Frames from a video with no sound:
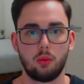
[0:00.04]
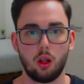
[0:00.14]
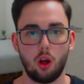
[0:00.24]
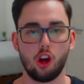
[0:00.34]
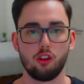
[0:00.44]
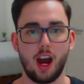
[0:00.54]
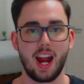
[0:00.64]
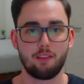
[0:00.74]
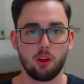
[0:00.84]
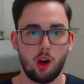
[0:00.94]
All right,
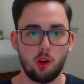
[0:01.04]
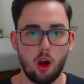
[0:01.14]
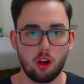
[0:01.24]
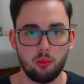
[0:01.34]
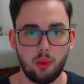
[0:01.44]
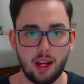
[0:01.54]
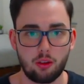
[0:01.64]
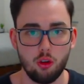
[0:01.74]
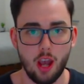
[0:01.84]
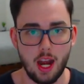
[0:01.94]
everyone, welcome back
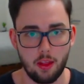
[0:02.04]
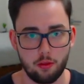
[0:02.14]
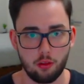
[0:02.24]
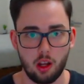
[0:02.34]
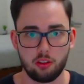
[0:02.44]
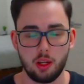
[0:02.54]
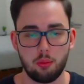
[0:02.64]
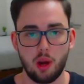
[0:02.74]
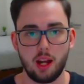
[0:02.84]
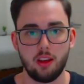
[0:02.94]
to another Verasity
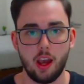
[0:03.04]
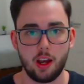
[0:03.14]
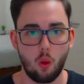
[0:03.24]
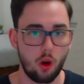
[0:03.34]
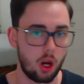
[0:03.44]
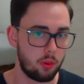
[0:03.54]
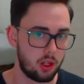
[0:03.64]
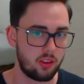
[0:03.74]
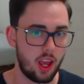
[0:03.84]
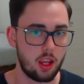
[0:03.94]
breakdown where I'm going to
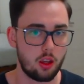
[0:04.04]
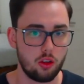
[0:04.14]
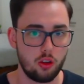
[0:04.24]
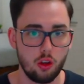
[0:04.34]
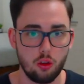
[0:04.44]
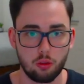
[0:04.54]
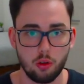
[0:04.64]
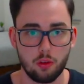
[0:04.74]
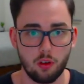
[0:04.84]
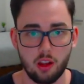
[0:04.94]
take you through
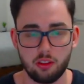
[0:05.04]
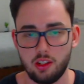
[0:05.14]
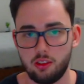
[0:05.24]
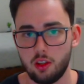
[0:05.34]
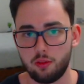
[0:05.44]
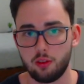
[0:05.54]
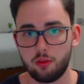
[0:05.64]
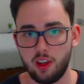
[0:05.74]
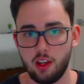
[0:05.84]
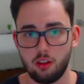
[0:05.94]
Verasity's different
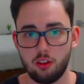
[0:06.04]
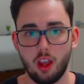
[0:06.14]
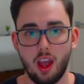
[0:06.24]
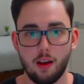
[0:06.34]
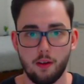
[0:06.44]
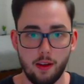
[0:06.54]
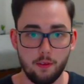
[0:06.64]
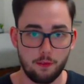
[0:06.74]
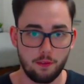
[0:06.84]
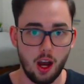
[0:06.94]
features in
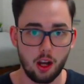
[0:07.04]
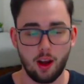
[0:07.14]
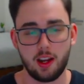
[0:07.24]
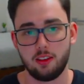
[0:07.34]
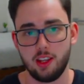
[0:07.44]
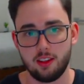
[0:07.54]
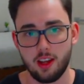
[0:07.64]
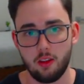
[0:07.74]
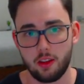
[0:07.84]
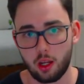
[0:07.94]
far greater
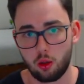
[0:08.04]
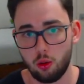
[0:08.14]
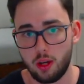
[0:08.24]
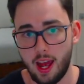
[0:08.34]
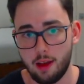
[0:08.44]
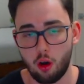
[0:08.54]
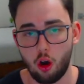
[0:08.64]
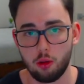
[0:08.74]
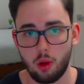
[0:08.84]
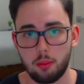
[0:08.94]
detail than I could have
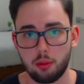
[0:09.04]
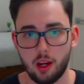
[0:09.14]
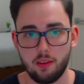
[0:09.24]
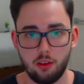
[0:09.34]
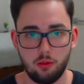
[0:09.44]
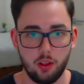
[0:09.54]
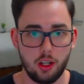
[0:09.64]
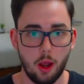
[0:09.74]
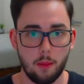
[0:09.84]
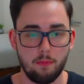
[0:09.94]
on my previous video.